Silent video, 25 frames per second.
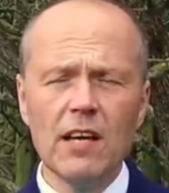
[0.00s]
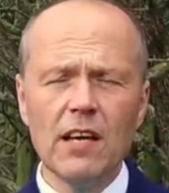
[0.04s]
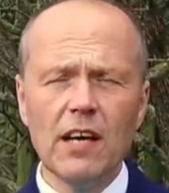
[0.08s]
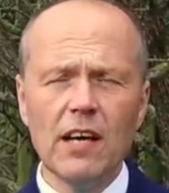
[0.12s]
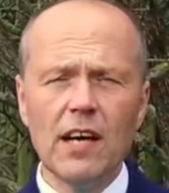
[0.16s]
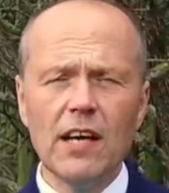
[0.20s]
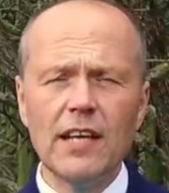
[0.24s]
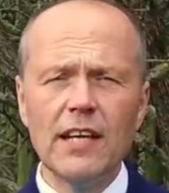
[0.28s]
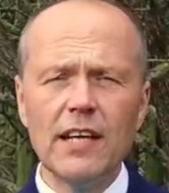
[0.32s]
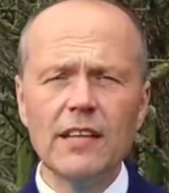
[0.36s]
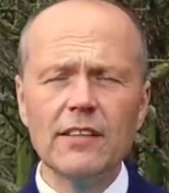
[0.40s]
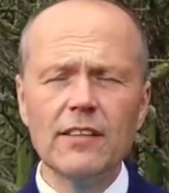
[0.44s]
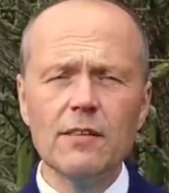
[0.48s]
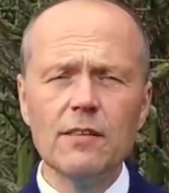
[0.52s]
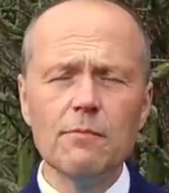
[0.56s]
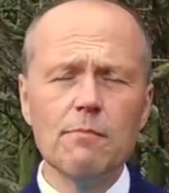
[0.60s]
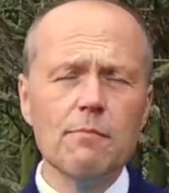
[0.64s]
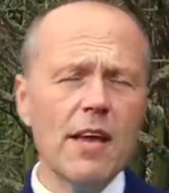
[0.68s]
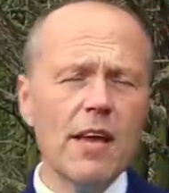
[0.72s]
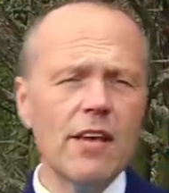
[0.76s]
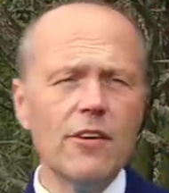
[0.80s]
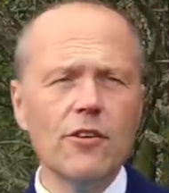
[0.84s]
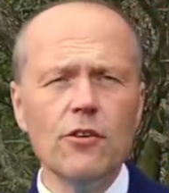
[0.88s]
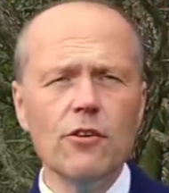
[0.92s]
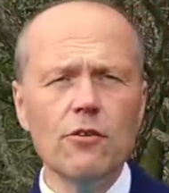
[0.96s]
and it can
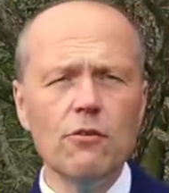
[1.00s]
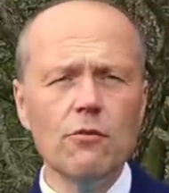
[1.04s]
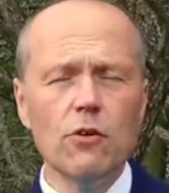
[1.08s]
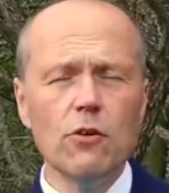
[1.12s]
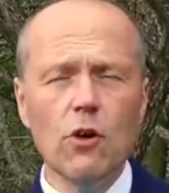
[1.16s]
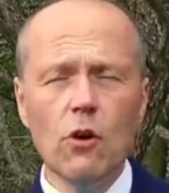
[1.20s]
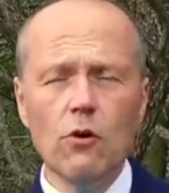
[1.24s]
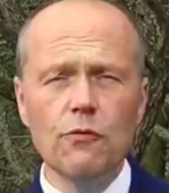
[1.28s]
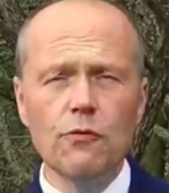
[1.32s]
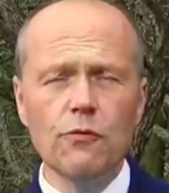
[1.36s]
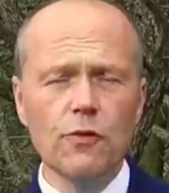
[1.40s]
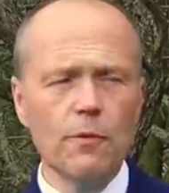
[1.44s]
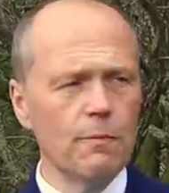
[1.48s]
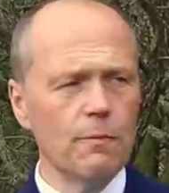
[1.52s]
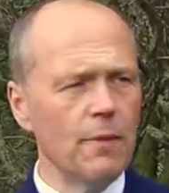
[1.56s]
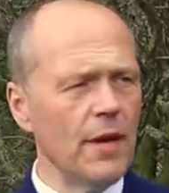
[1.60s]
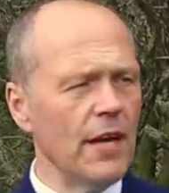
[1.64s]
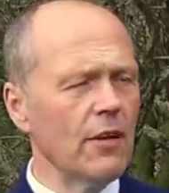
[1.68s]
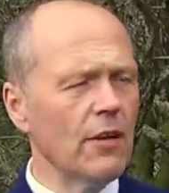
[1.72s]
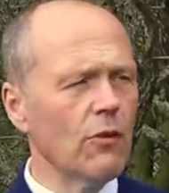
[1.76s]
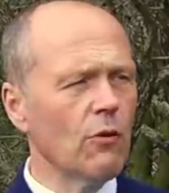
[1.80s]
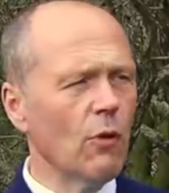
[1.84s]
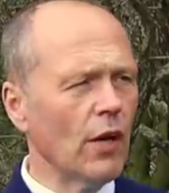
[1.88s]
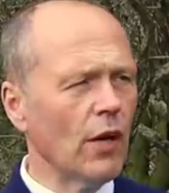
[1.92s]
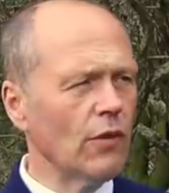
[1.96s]
make you go from
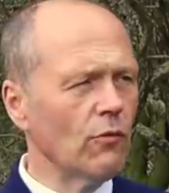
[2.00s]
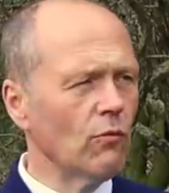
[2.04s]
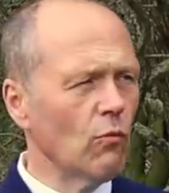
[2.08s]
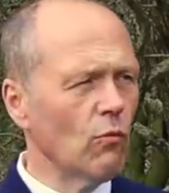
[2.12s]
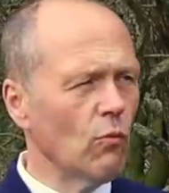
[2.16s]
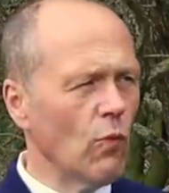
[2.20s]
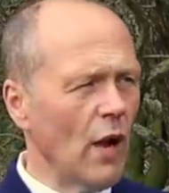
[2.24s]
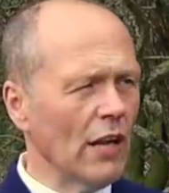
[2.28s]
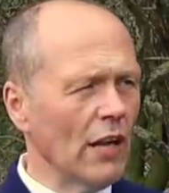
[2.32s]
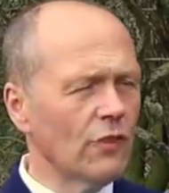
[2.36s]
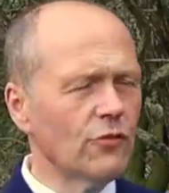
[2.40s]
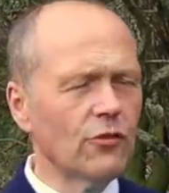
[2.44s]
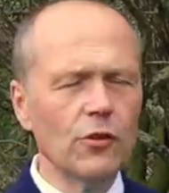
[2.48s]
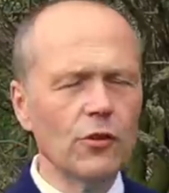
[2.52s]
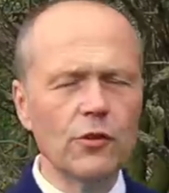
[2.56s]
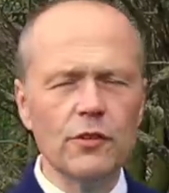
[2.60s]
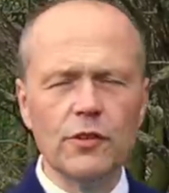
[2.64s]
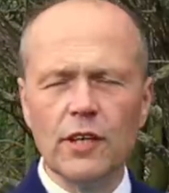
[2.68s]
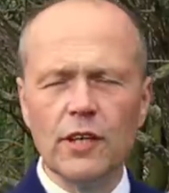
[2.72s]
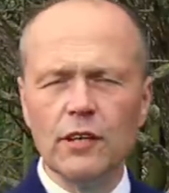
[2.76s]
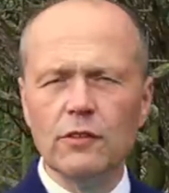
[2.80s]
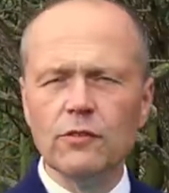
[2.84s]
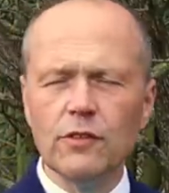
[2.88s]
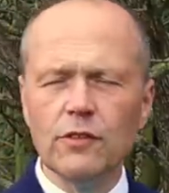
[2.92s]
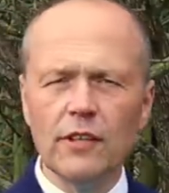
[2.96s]
being quite well turned
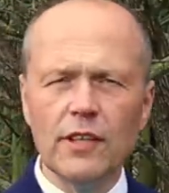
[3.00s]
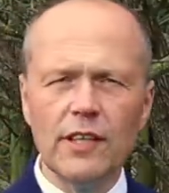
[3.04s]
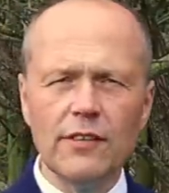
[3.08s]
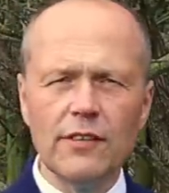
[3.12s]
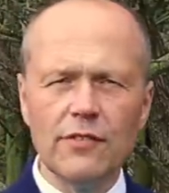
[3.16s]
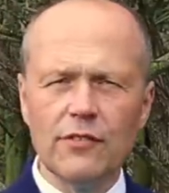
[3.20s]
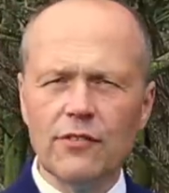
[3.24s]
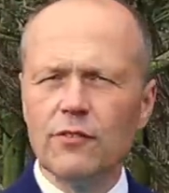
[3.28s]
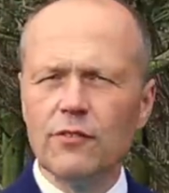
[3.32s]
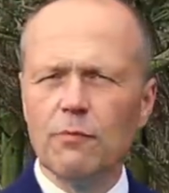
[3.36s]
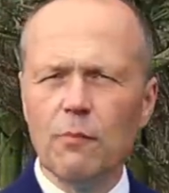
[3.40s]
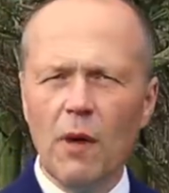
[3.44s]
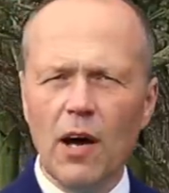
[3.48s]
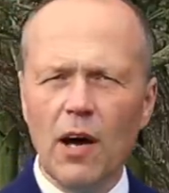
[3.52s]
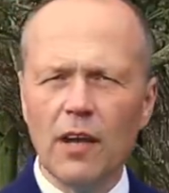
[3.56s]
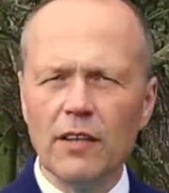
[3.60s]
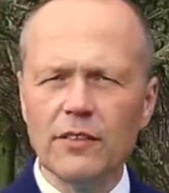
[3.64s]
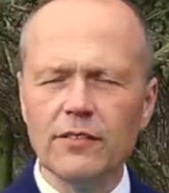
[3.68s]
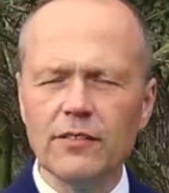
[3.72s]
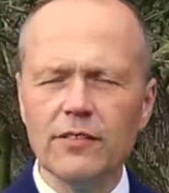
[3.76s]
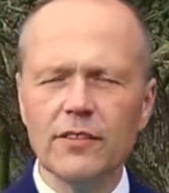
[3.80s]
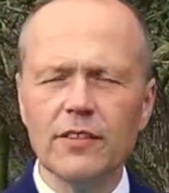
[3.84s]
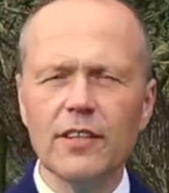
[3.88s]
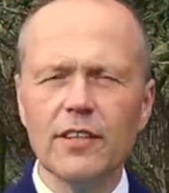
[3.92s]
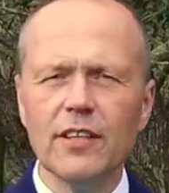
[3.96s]
out and
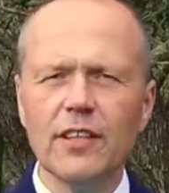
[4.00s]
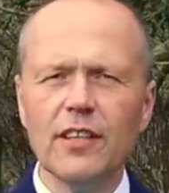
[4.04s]
smart